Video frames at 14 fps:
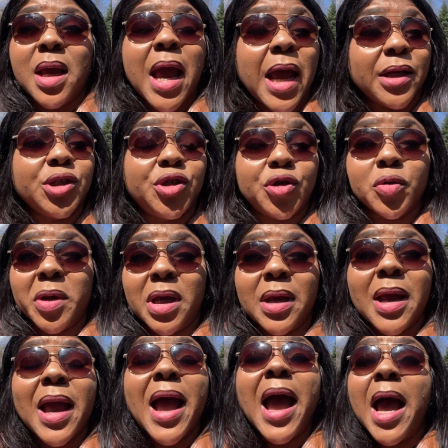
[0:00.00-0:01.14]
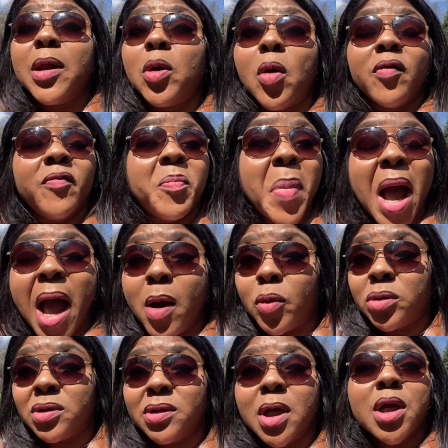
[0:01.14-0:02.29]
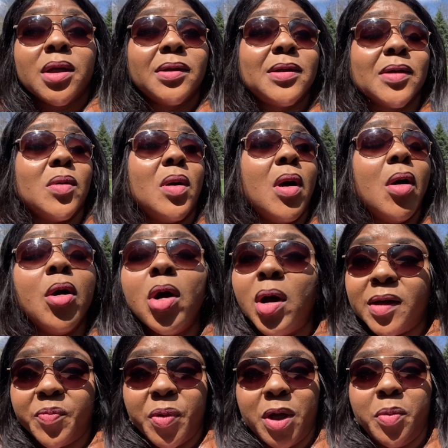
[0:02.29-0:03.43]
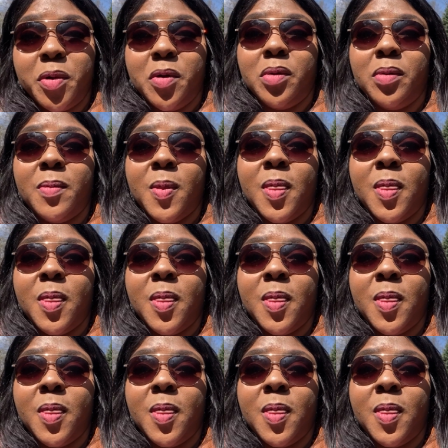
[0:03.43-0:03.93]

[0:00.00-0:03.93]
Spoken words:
and should be out of bounds to other people.